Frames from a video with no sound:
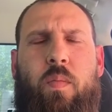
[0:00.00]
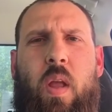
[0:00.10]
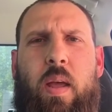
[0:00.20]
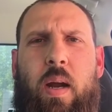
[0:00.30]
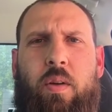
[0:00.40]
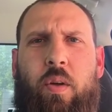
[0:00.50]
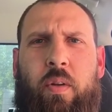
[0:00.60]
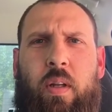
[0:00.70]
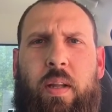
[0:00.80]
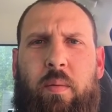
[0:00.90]
I'll use
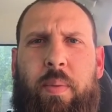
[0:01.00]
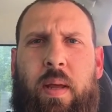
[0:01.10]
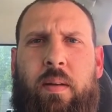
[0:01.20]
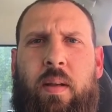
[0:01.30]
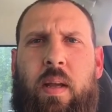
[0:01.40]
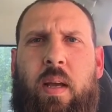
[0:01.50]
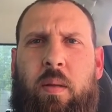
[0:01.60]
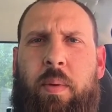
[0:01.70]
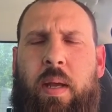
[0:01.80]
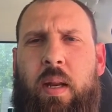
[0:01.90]
it a little bit at
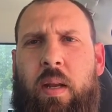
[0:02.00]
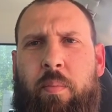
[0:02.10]
the beginning